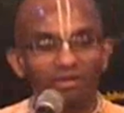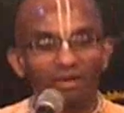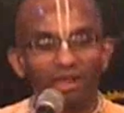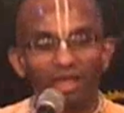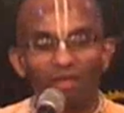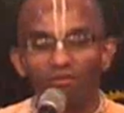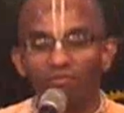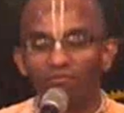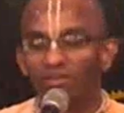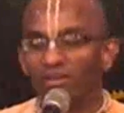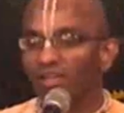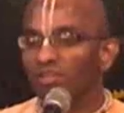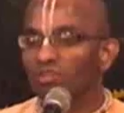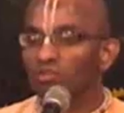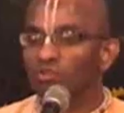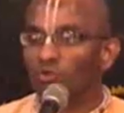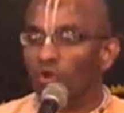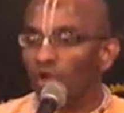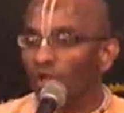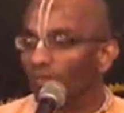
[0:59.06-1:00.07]
have a very
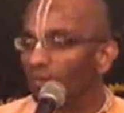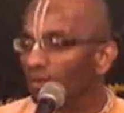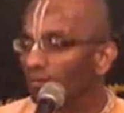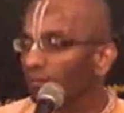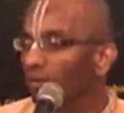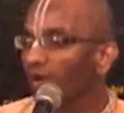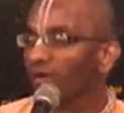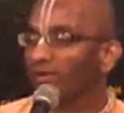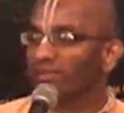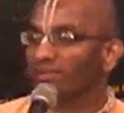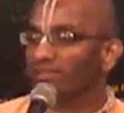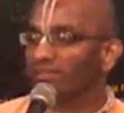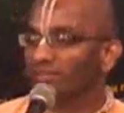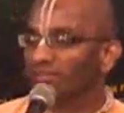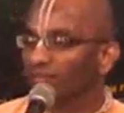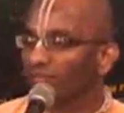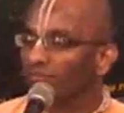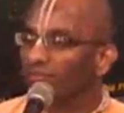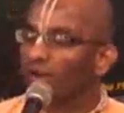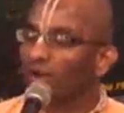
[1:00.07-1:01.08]
enjoyable party, they
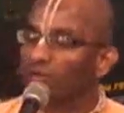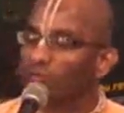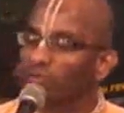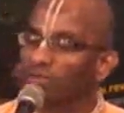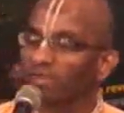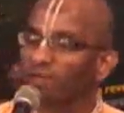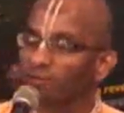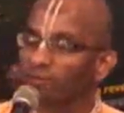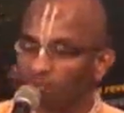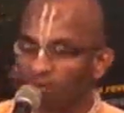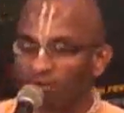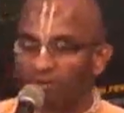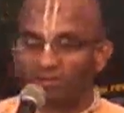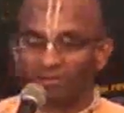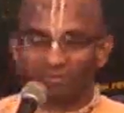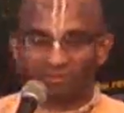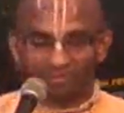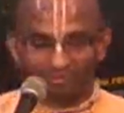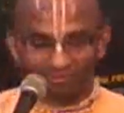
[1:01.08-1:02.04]
say, we had a wicked party.